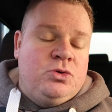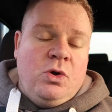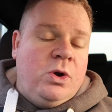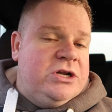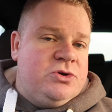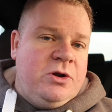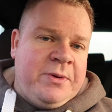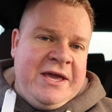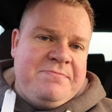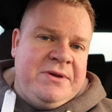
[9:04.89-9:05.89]
don't know what it's going to
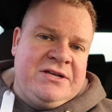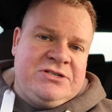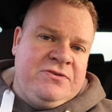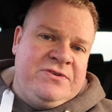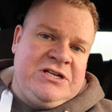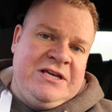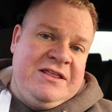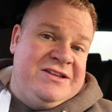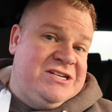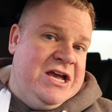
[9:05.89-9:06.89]
be because obviously
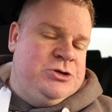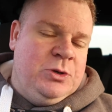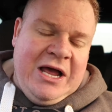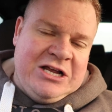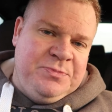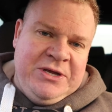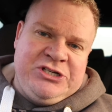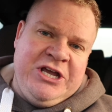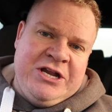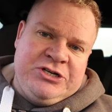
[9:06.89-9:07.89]
the schedule has been
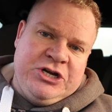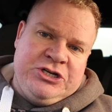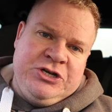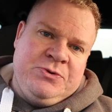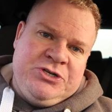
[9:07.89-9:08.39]
changed due